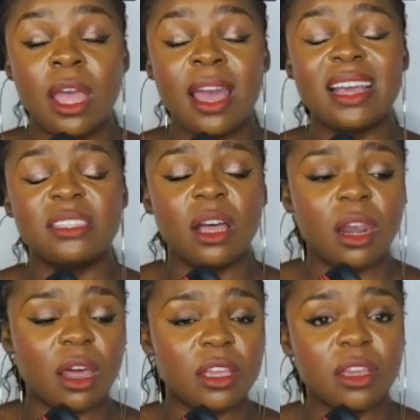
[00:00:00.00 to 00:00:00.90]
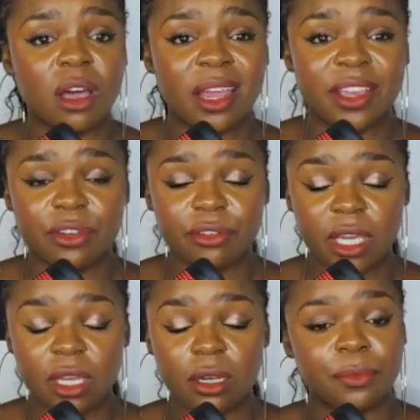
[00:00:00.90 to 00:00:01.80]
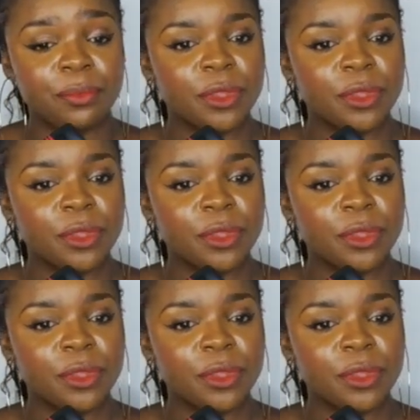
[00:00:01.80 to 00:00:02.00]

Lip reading: I saw a lot of y'all agreeing,